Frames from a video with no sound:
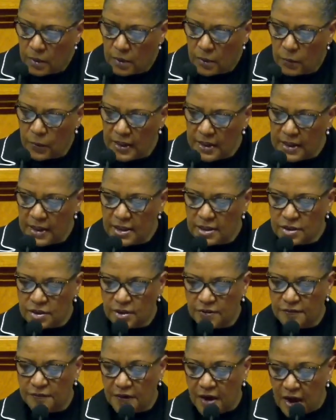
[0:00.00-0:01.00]
We need to
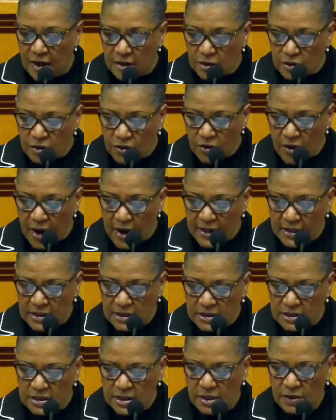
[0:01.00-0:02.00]
follow
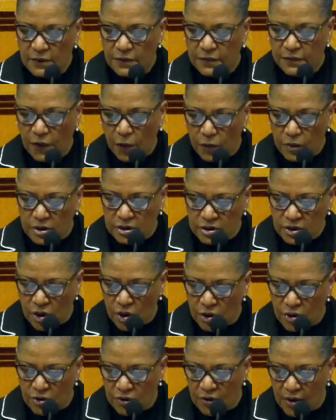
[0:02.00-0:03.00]
Christ, focus
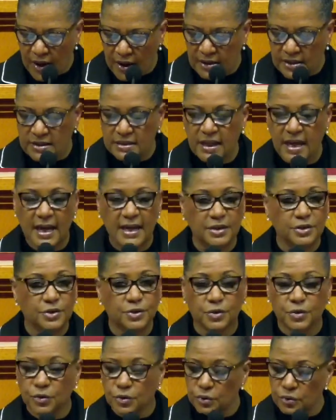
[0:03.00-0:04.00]
on Christ, and
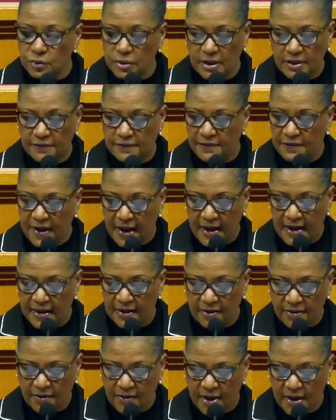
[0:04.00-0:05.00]
truly find
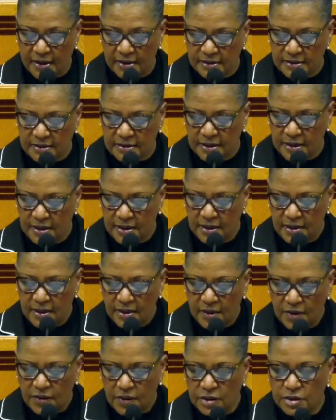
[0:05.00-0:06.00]
Christ.
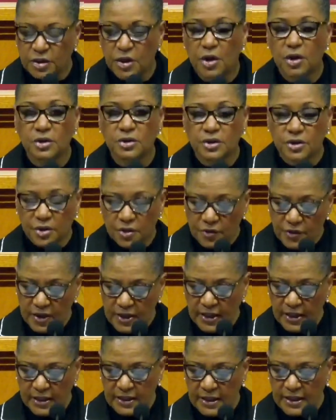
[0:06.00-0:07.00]
The church
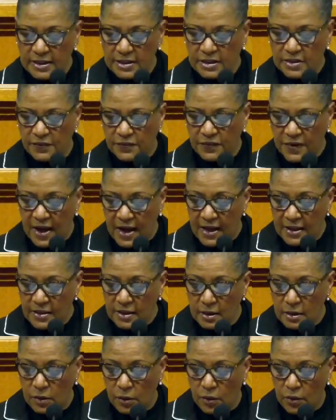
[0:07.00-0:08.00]
critic needs to find the
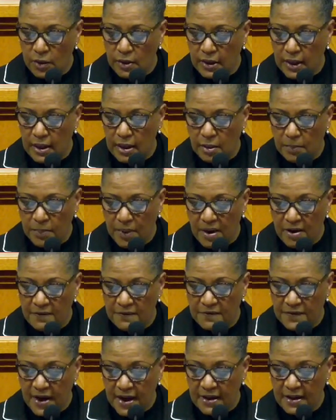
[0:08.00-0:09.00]
Lord and, upon
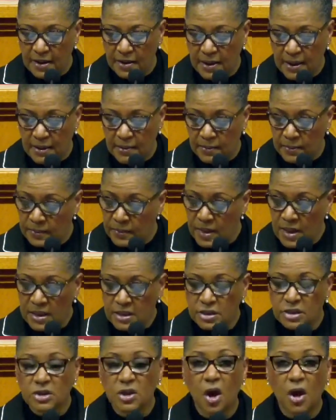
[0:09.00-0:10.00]
finding him,
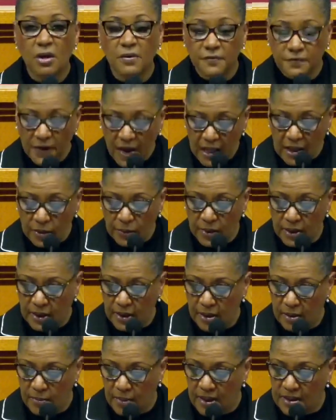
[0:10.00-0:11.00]
start following
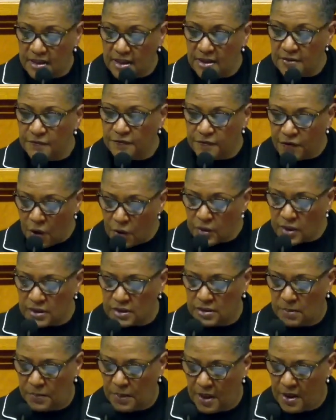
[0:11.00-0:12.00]
him and then focus
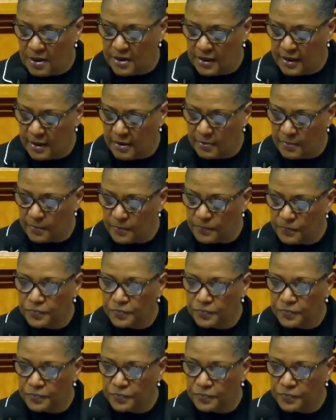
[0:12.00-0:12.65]
upon him.